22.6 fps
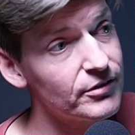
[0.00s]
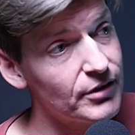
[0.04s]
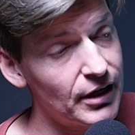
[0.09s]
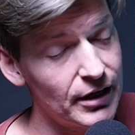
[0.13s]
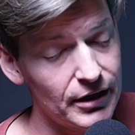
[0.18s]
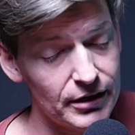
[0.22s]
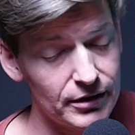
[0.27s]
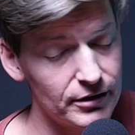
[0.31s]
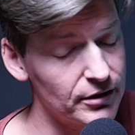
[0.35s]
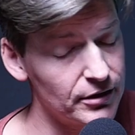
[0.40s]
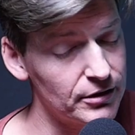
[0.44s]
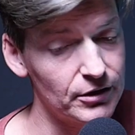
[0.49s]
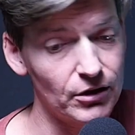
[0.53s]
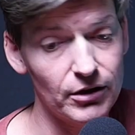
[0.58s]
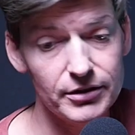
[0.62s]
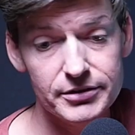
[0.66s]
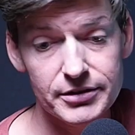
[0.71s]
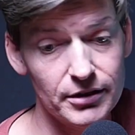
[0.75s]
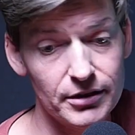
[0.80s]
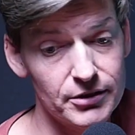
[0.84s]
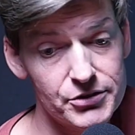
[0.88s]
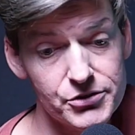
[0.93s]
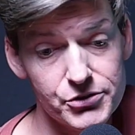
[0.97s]
And, you know, I
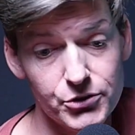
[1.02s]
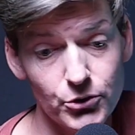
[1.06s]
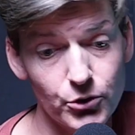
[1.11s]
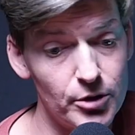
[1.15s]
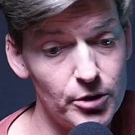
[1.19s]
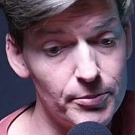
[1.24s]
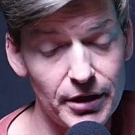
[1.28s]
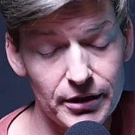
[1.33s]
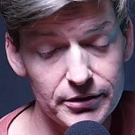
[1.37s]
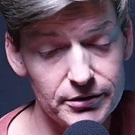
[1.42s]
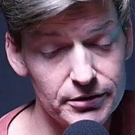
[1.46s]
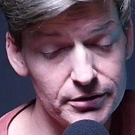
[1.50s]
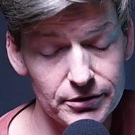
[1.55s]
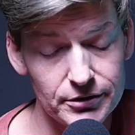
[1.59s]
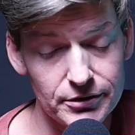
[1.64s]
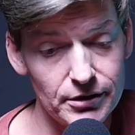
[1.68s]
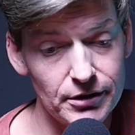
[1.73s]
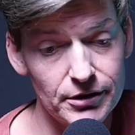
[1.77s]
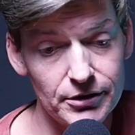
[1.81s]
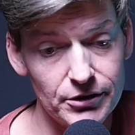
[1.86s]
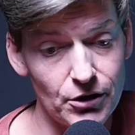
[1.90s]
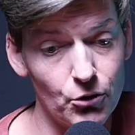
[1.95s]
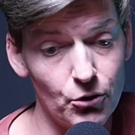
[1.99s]
tell the story about uh,
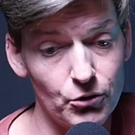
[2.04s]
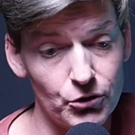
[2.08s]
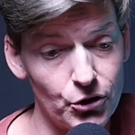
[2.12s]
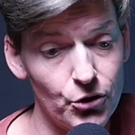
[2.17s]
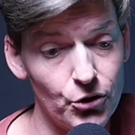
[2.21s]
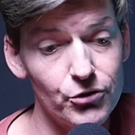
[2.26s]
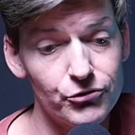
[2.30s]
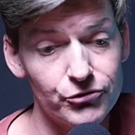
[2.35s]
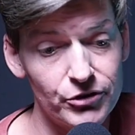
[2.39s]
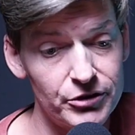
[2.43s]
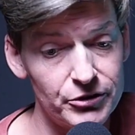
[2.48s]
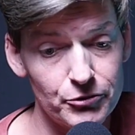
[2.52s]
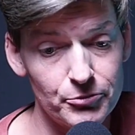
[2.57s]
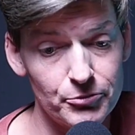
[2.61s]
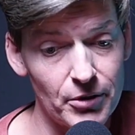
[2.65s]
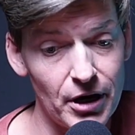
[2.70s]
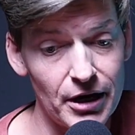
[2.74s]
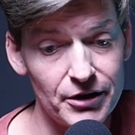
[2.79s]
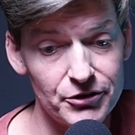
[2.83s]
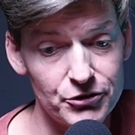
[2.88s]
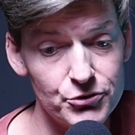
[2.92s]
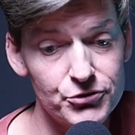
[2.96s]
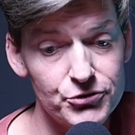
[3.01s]
an old girlfriend of
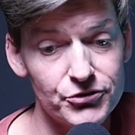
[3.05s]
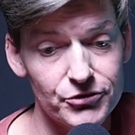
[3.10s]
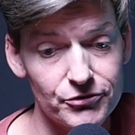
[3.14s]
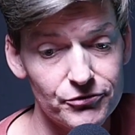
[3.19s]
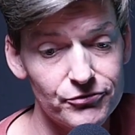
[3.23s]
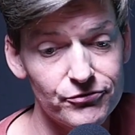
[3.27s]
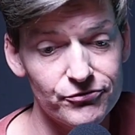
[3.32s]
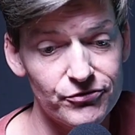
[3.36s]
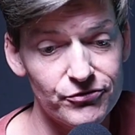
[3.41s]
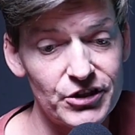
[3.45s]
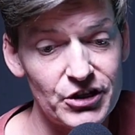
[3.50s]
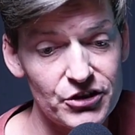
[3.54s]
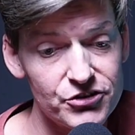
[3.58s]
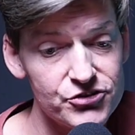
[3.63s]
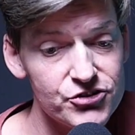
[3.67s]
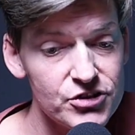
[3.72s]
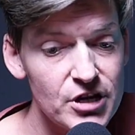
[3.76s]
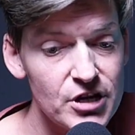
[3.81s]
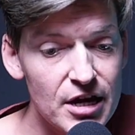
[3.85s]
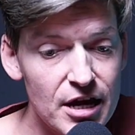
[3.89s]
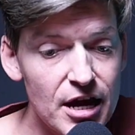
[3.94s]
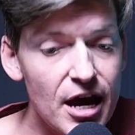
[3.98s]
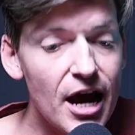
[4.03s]
mine used to
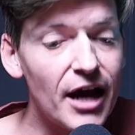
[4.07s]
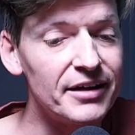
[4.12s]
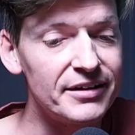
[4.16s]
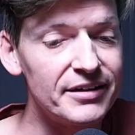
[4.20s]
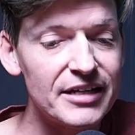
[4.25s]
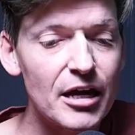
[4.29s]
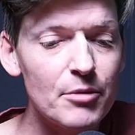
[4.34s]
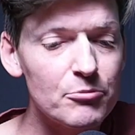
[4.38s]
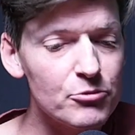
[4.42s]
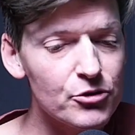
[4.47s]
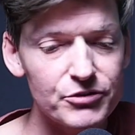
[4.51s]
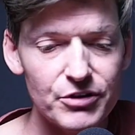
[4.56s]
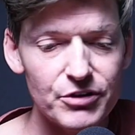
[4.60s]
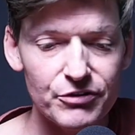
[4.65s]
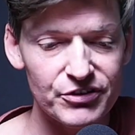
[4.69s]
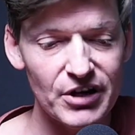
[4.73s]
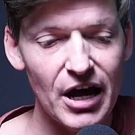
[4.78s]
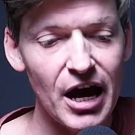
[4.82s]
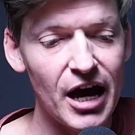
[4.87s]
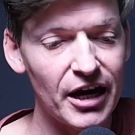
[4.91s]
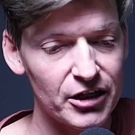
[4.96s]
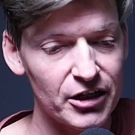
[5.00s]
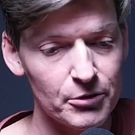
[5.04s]
finish a number of
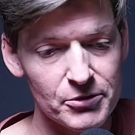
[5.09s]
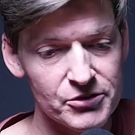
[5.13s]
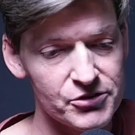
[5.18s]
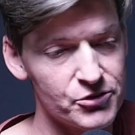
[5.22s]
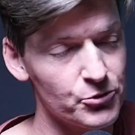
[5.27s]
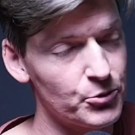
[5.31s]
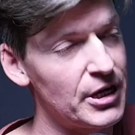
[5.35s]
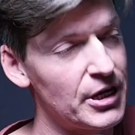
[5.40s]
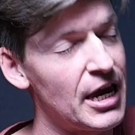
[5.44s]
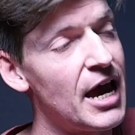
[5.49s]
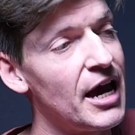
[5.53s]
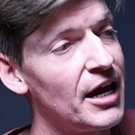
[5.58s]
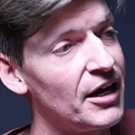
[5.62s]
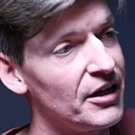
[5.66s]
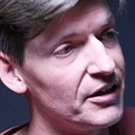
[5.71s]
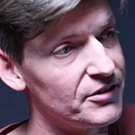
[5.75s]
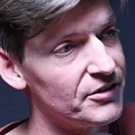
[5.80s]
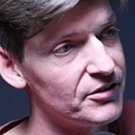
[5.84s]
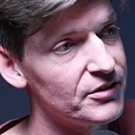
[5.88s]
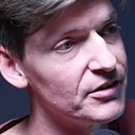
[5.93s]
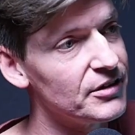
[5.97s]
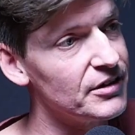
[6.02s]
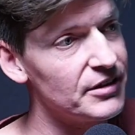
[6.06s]
different arguments that we
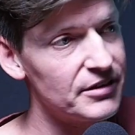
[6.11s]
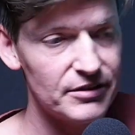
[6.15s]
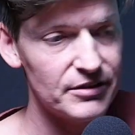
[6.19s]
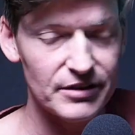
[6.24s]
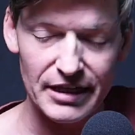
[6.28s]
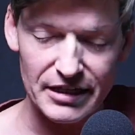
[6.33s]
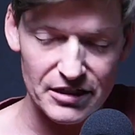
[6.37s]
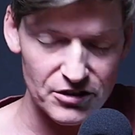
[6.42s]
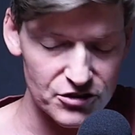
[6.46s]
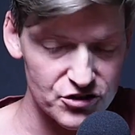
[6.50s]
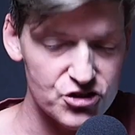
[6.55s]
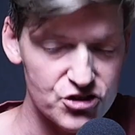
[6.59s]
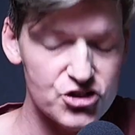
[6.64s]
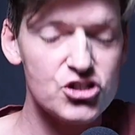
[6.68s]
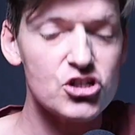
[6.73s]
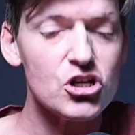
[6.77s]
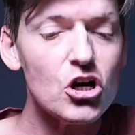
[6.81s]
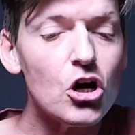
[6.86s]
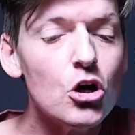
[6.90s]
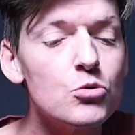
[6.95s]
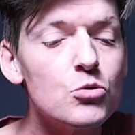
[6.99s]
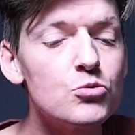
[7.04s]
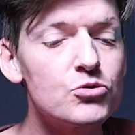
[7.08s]
had, like
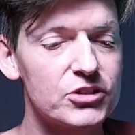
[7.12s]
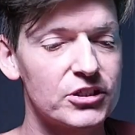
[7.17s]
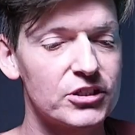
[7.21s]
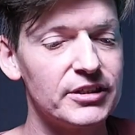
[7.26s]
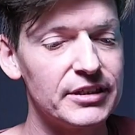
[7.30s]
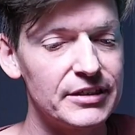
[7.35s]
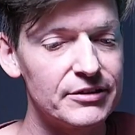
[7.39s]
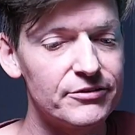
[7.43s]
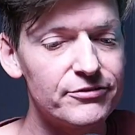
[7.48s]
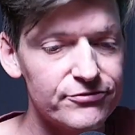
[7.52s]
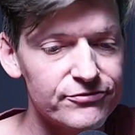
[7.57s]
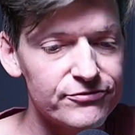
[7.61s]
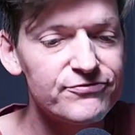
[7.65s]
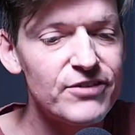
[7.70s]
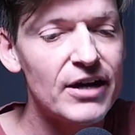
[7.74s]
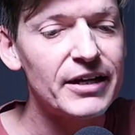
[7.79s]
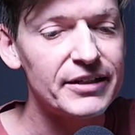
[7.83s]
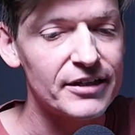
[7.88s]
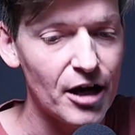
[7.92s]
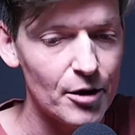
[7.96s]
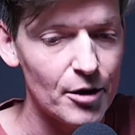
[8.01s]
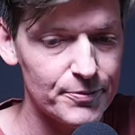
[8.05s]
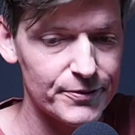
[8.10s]
totally
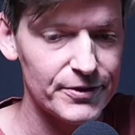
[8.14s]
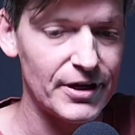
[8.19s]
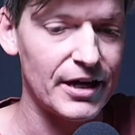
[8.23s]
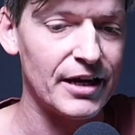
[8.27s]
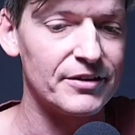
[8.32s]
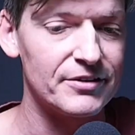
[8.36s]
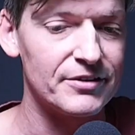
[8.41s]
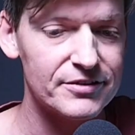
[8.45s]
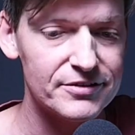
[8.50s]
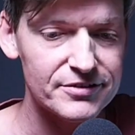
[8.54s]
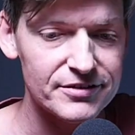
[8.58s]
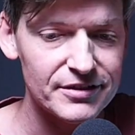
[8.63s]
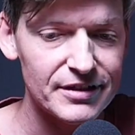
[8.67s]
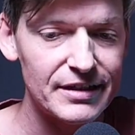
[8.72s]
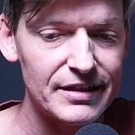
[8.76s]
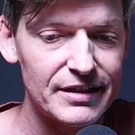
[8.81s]
fed up and yeah.